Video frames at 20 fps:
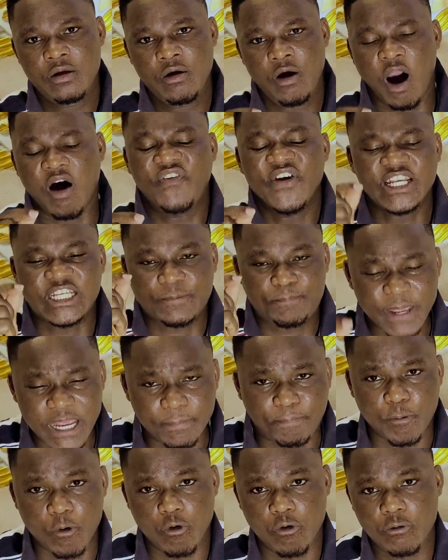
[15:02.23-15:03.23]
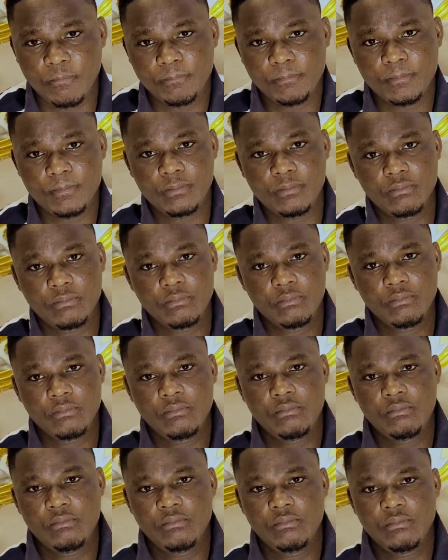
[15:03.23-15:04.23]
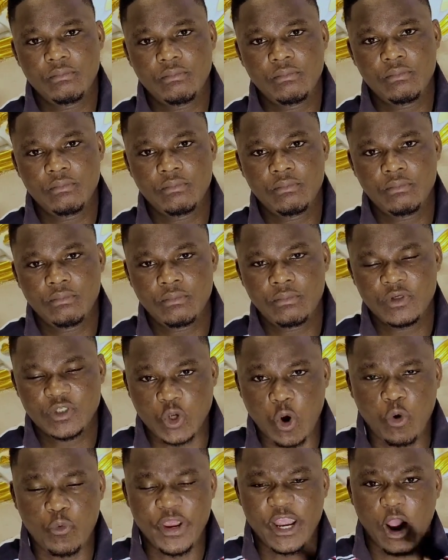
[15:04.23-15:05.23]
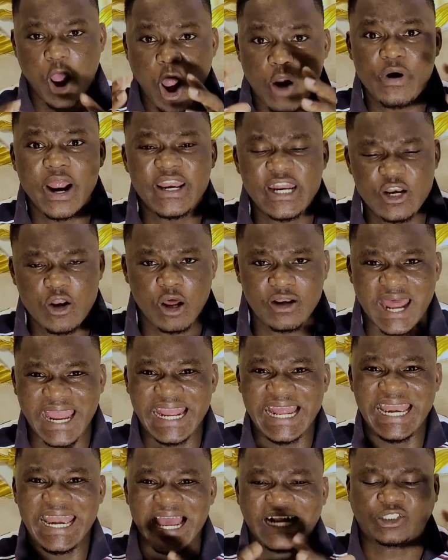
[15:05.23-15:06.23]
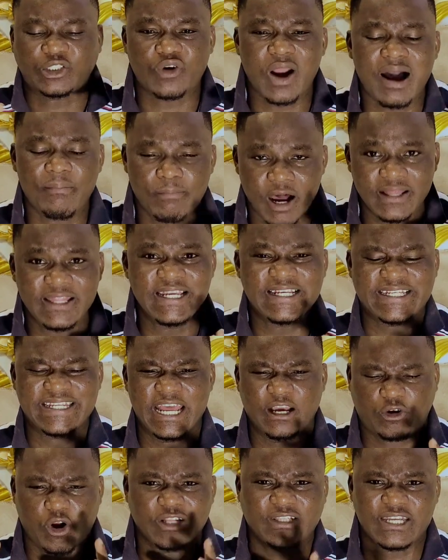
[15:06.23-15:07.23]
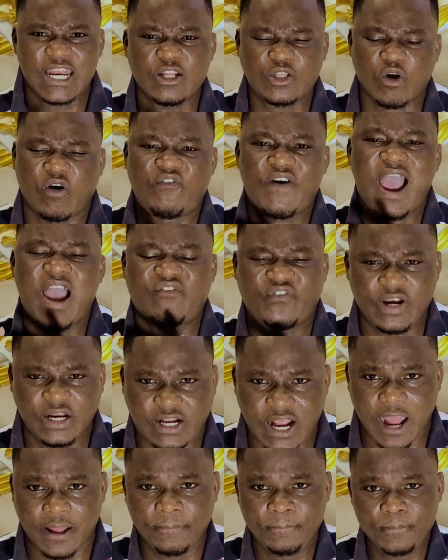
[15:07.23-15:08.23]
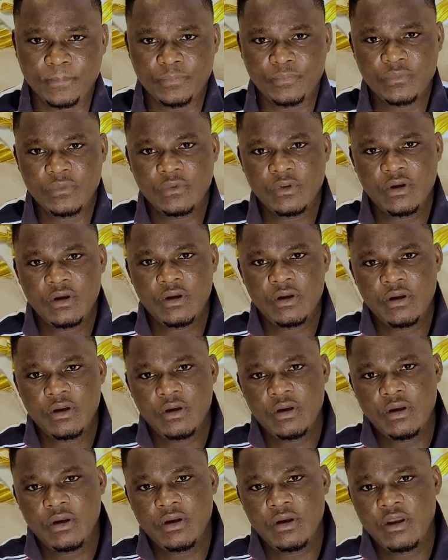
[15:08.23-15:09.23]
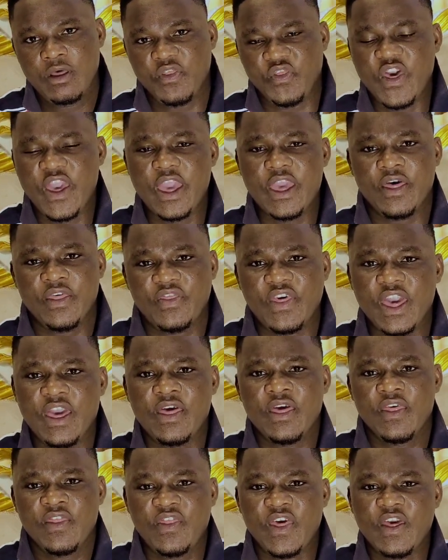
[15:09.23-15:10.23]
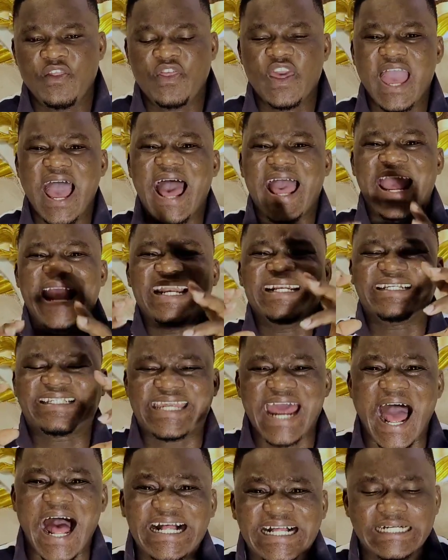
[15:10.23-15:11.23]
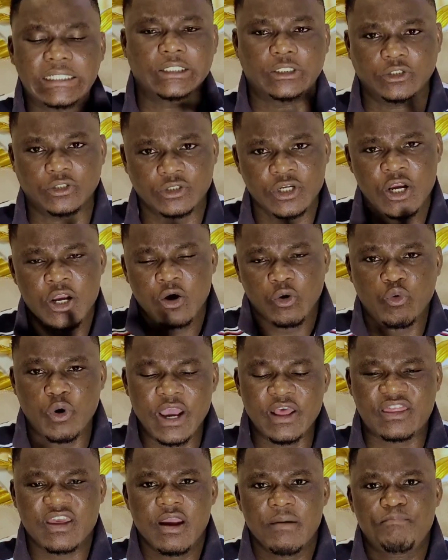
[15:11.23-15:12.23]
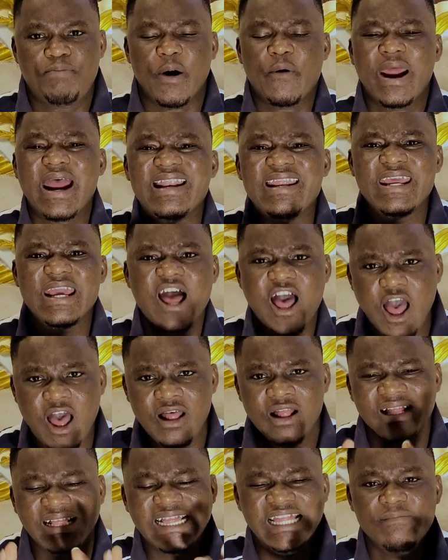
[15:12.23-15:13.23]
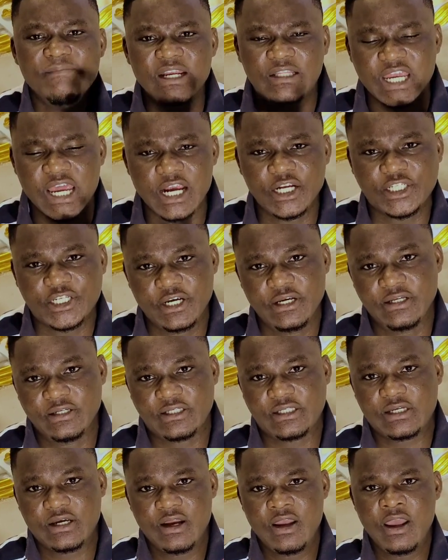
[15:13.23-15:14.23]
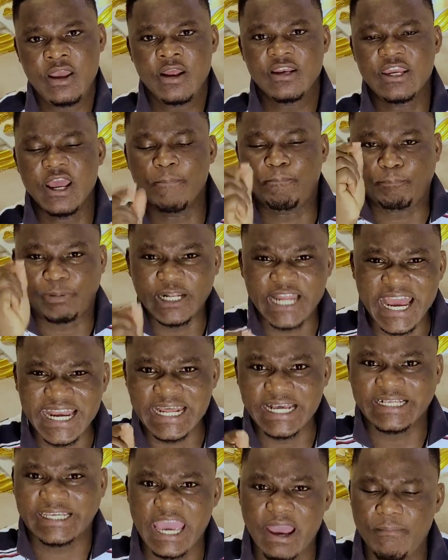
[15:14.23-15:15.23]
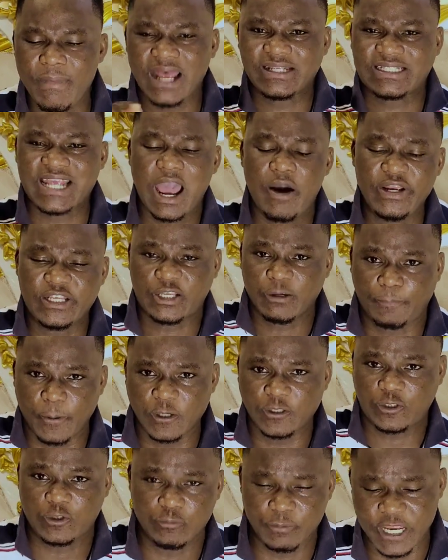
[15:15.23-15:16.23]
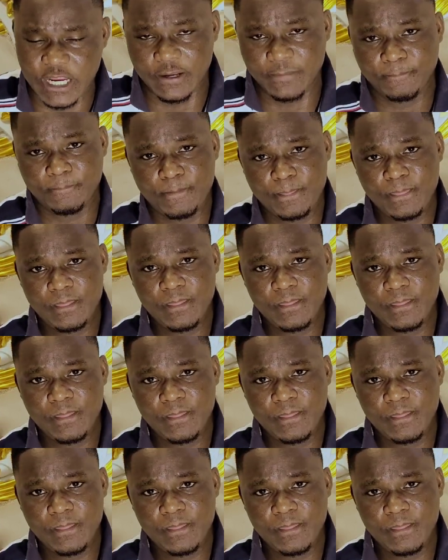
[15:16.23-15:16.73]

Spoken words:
of his people. So we already know that electoral bodies in the continent of Africa, they are entangled with perennial limitations. They play the game as how it's supposed to be.